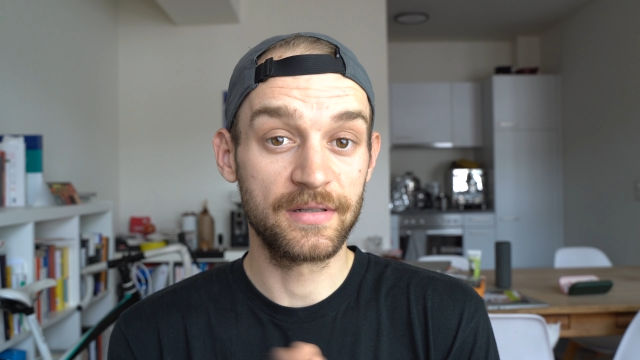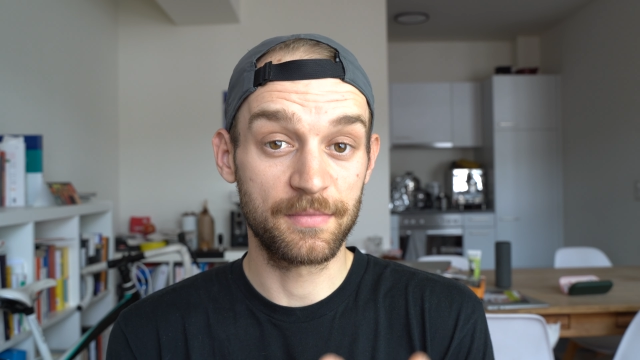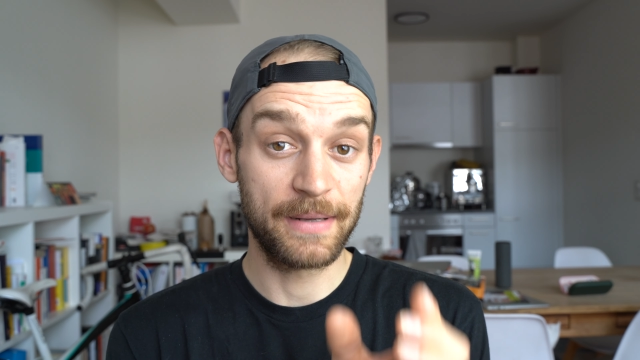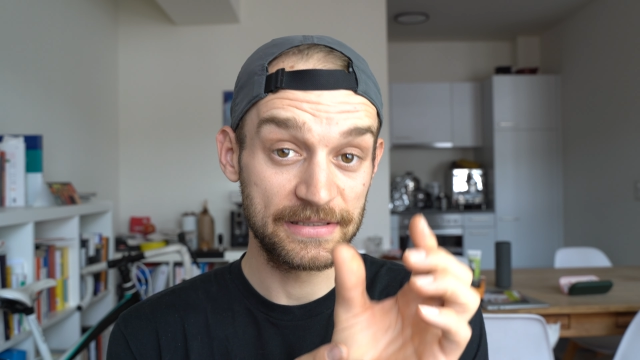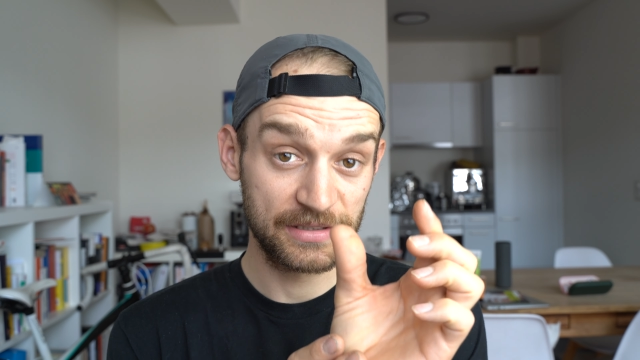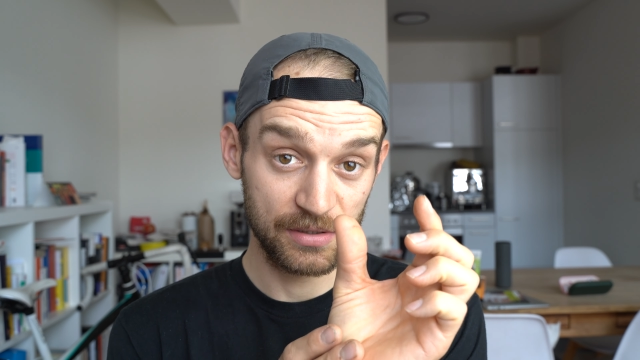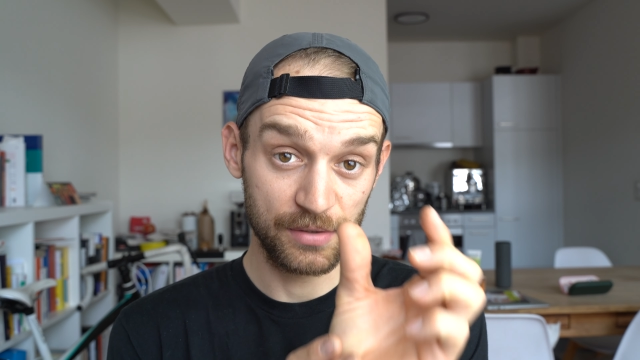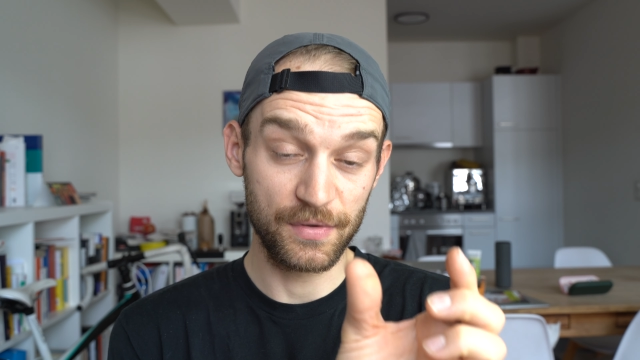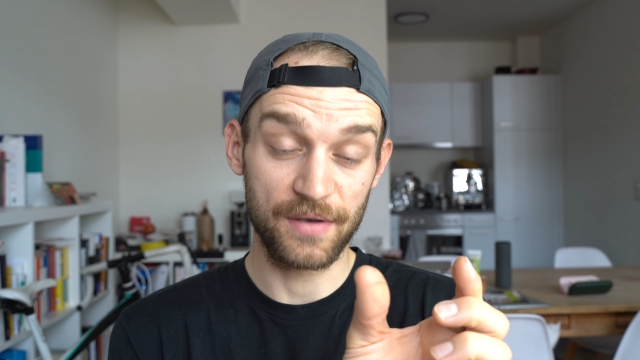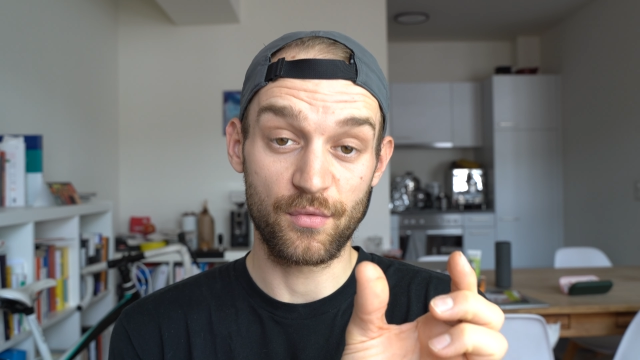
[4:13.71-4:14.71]
It depends
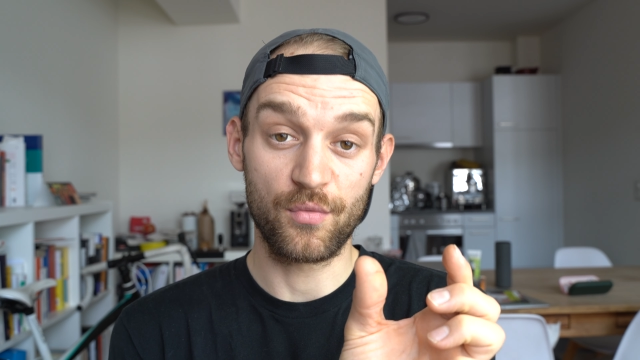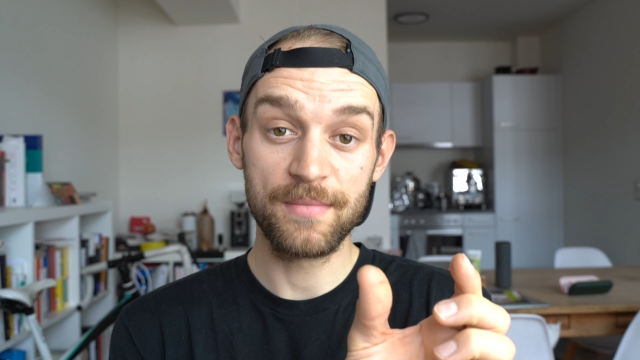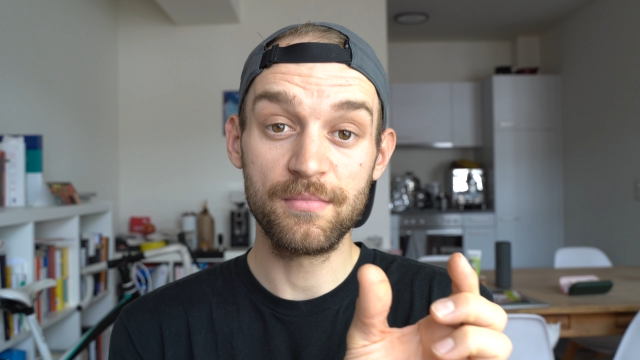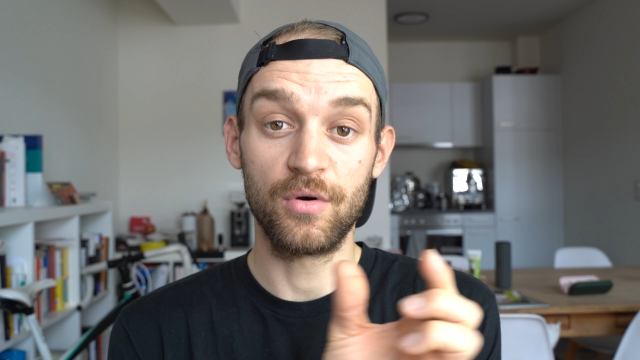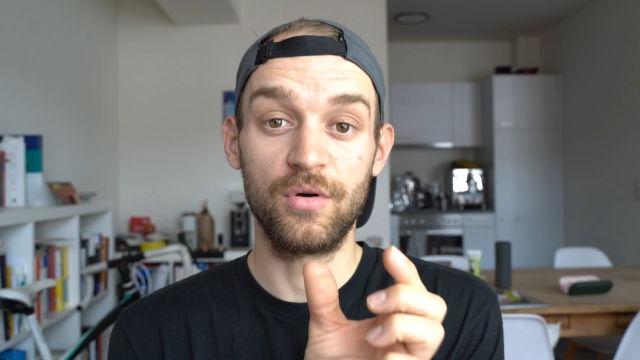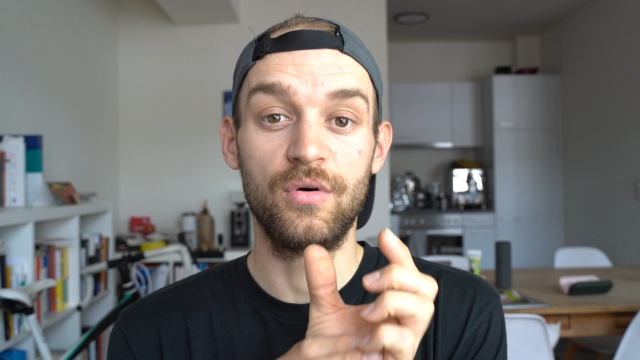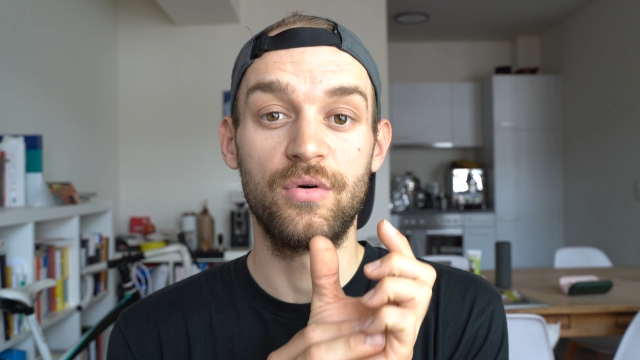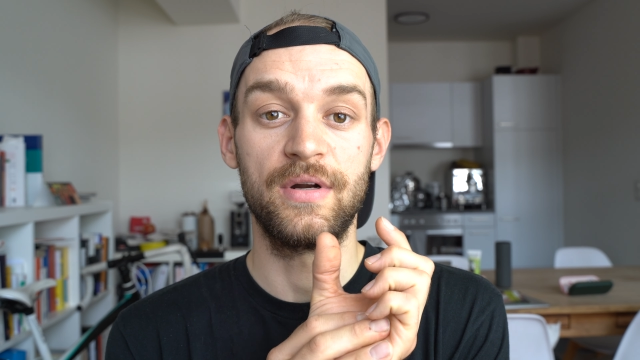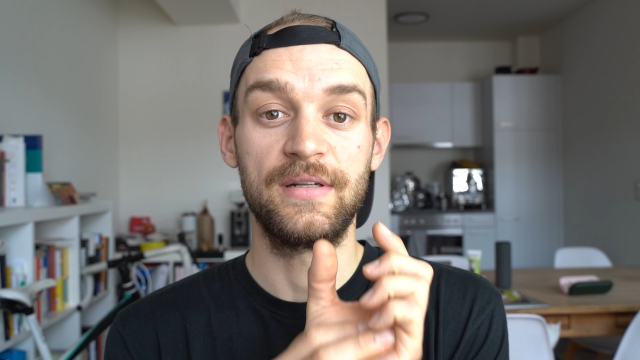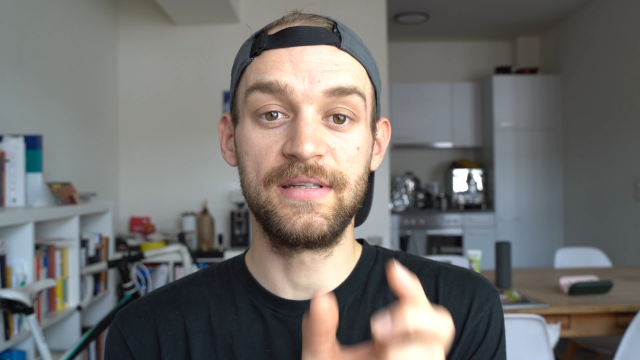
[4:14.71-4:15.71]
if you have a rim
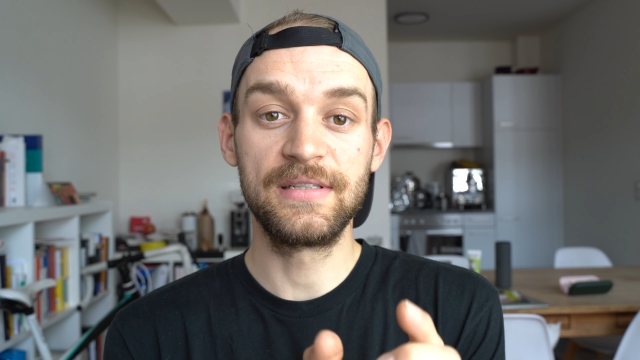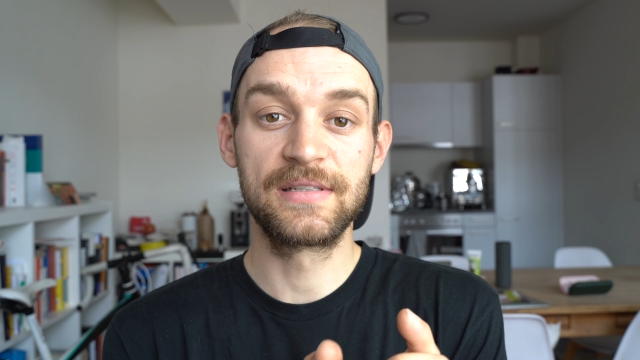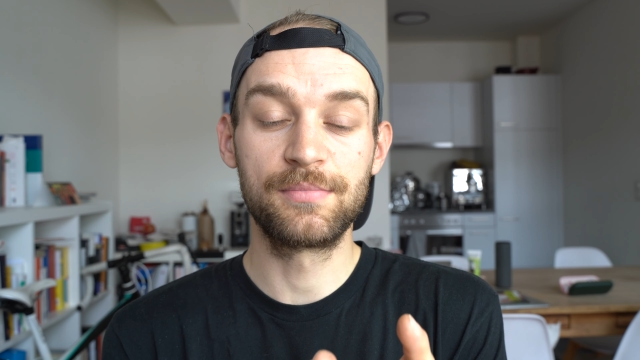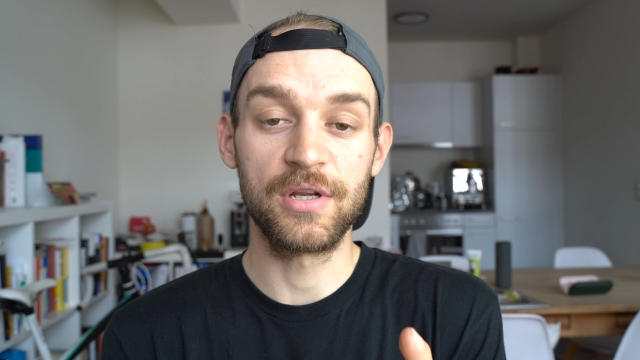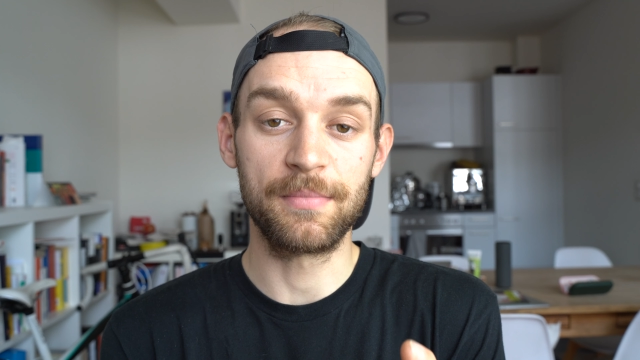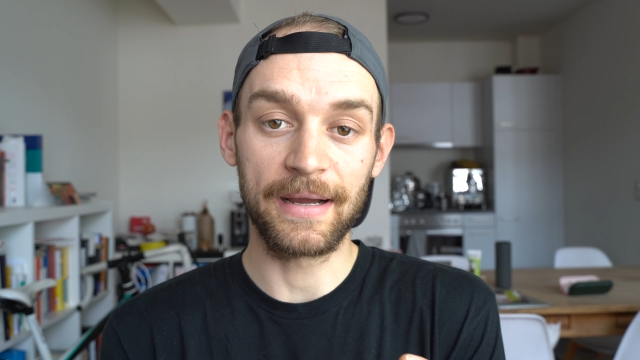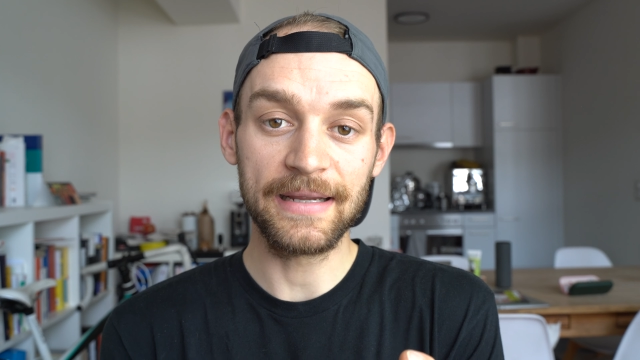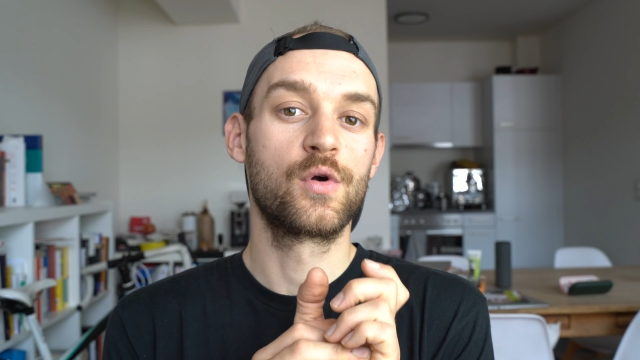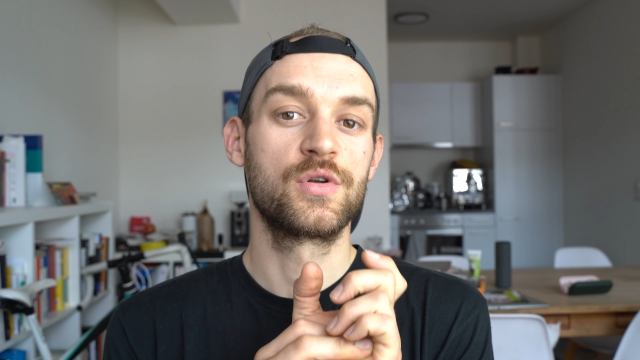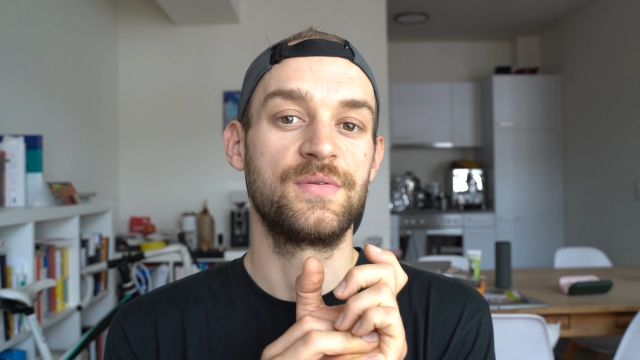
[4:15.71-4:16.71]
or a disc brake
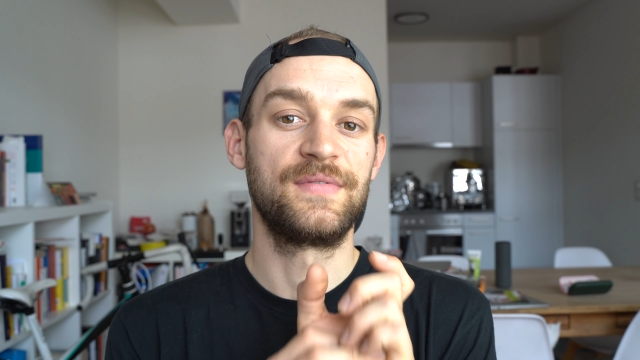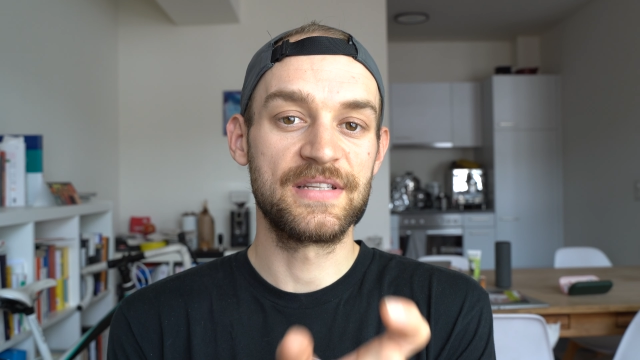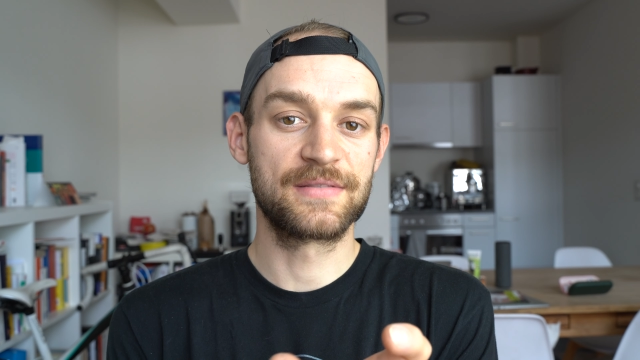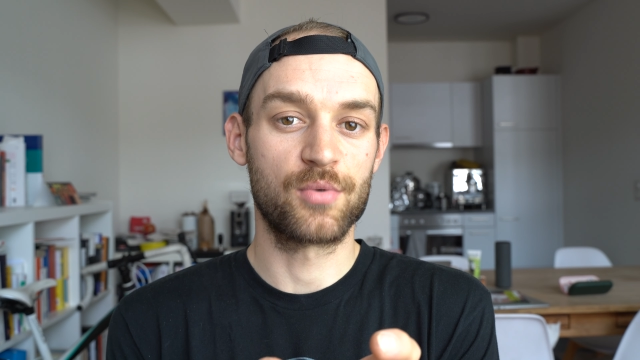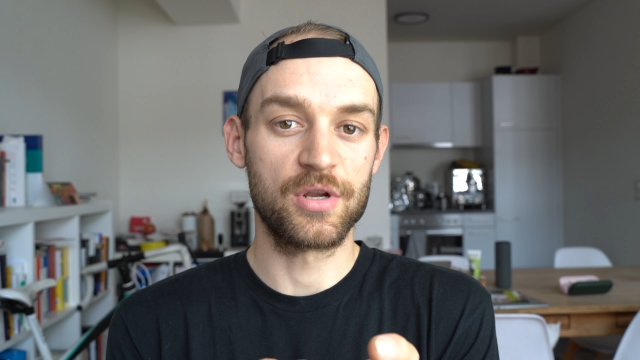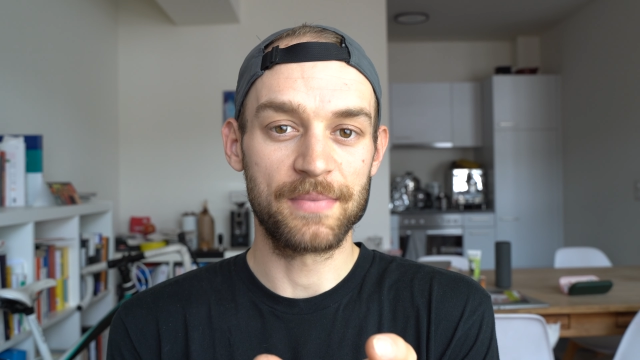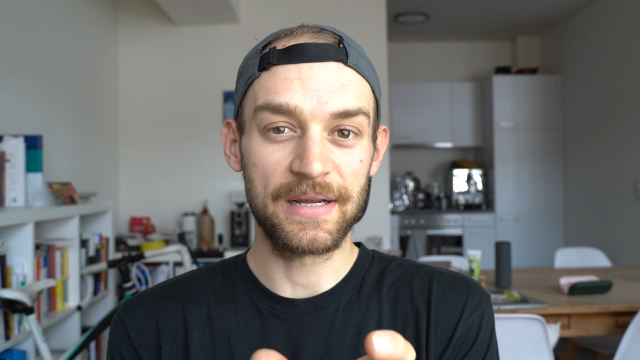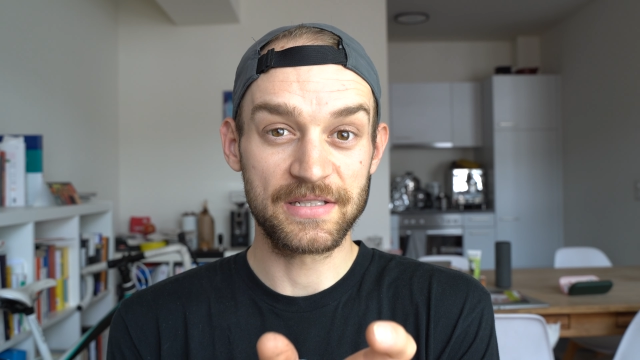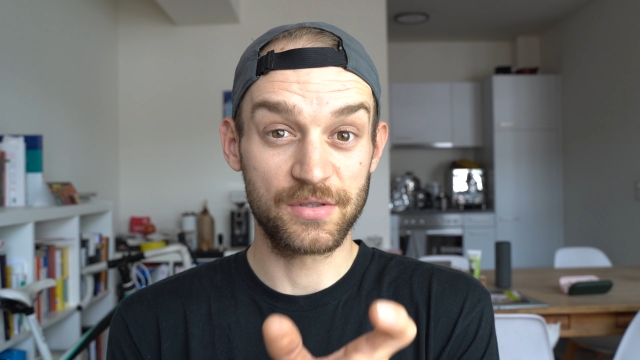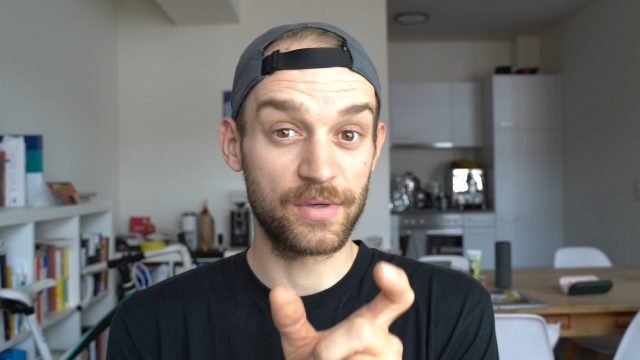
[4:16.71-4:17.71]
bike. Of course, with disc brake
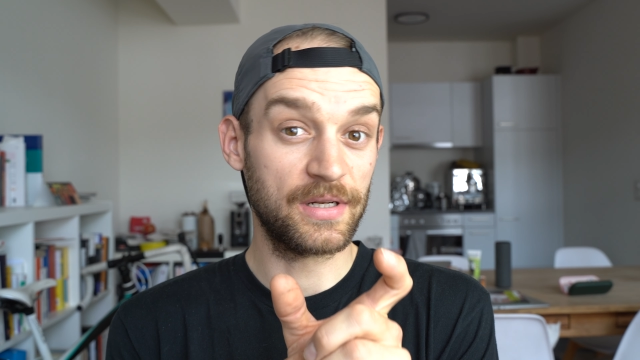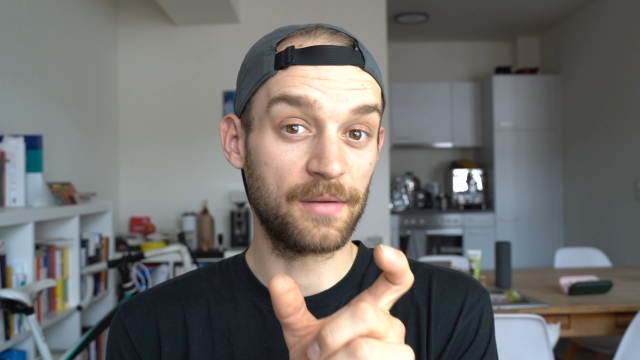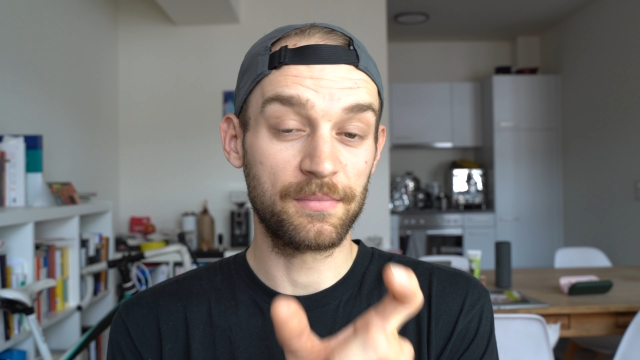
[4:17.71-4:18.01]
bikes you can